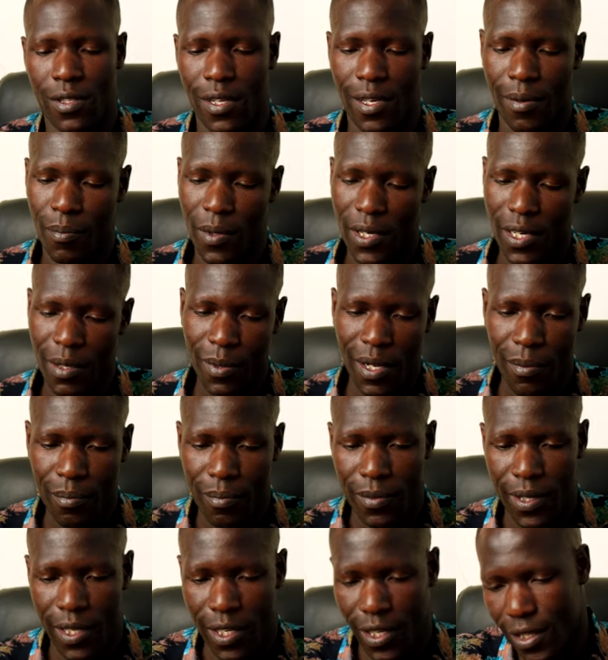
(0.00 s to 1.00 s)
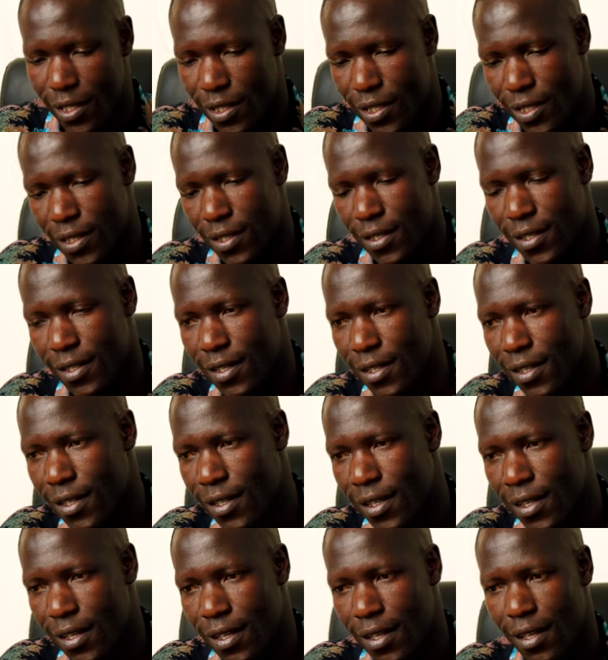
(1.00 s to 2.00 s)
the minimum age
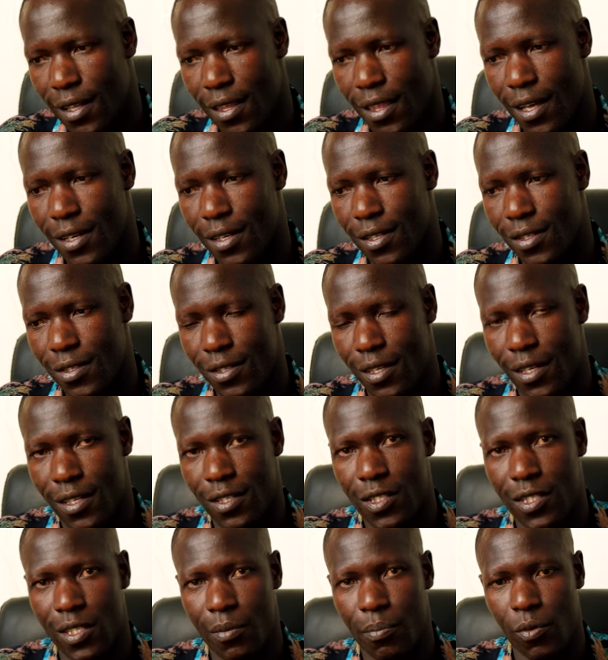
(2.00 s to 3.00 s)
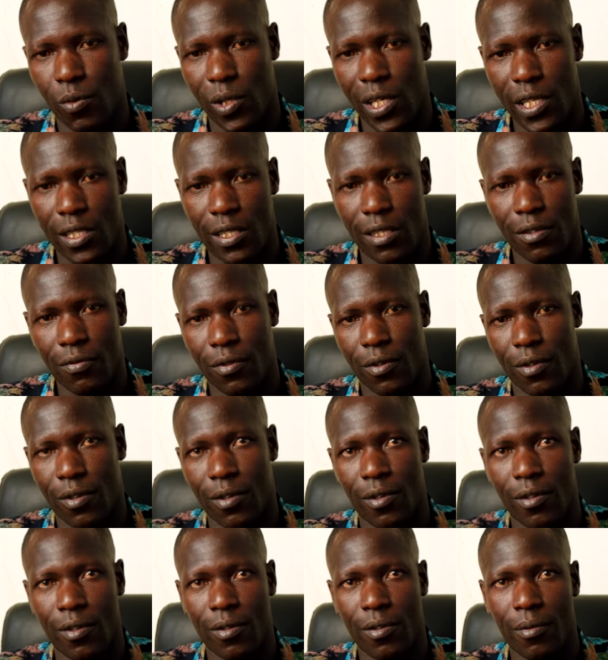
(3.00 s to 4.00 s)
that is stipulated
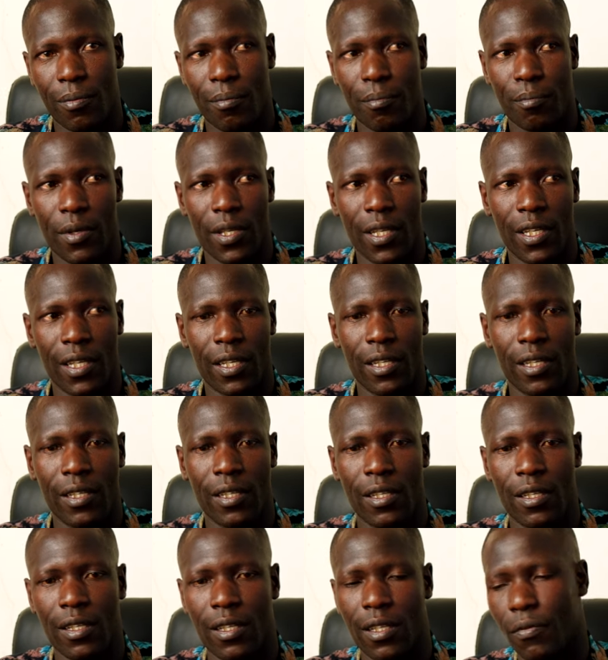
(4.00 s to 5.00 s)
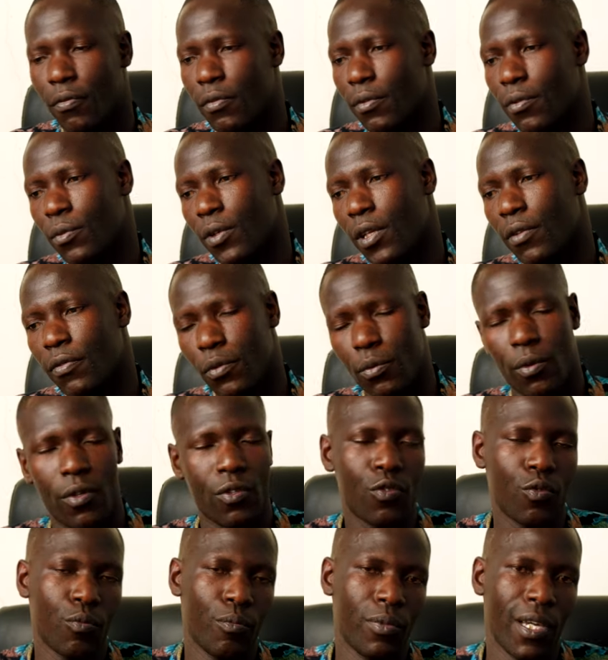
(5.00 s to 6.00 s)
for being, if you
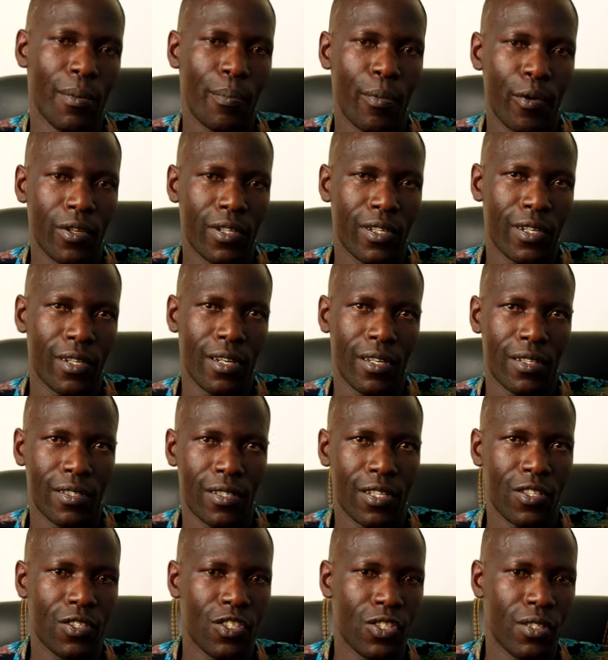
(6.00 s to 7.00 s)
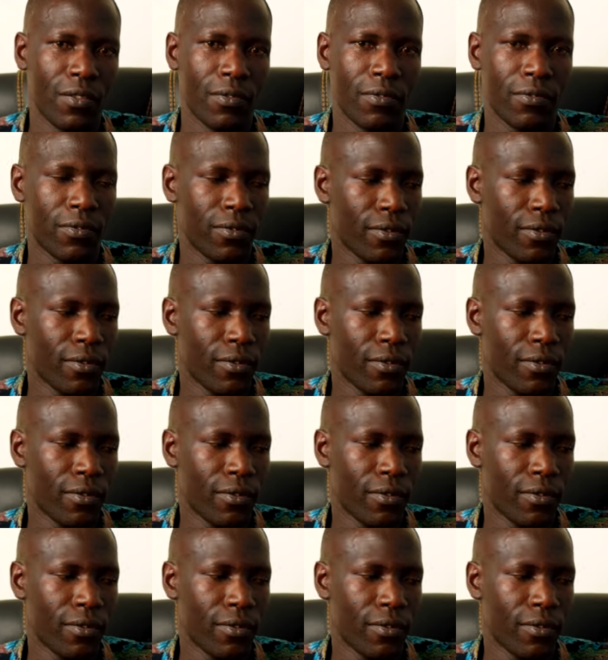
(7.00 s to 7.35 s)
want to be appointed as a chief